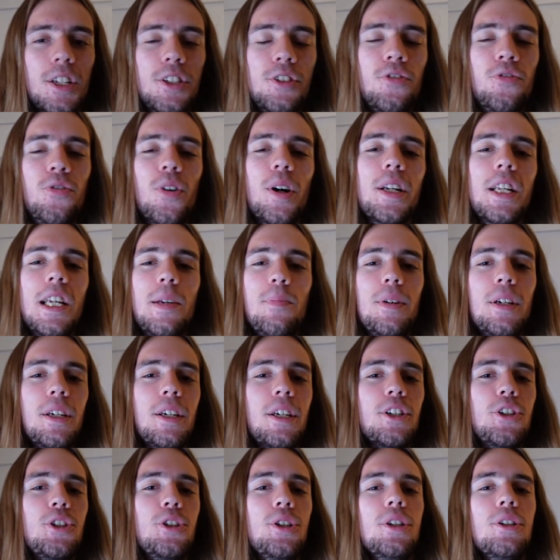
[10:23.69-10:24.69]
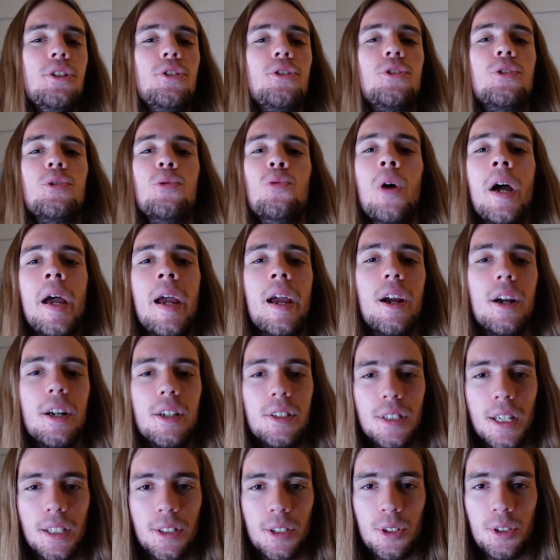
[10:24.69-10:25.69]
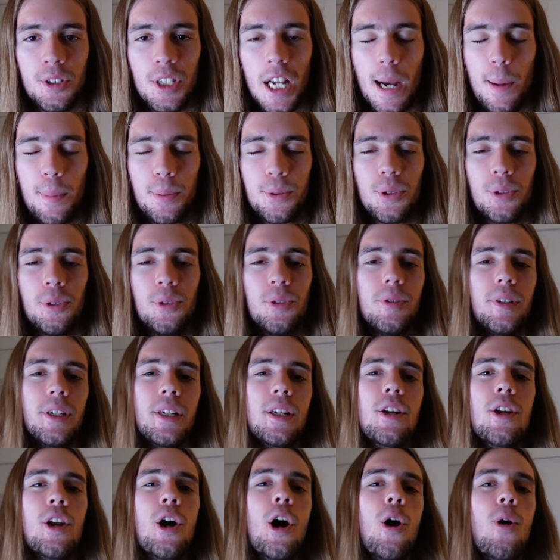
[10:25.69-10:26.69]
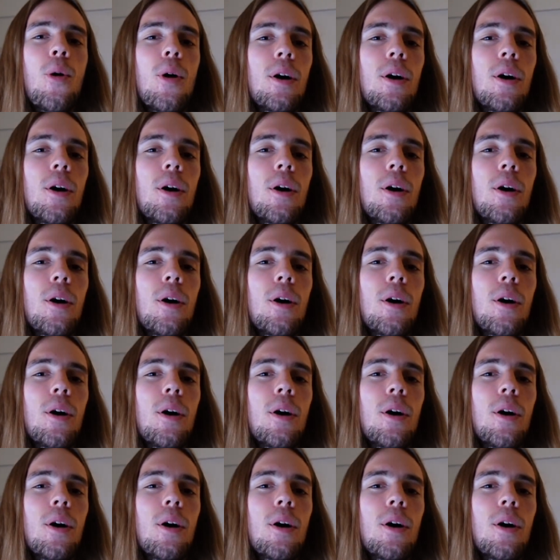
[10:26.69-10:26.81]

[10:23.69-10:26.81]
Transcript: It's funny because she swears that there's absolutely no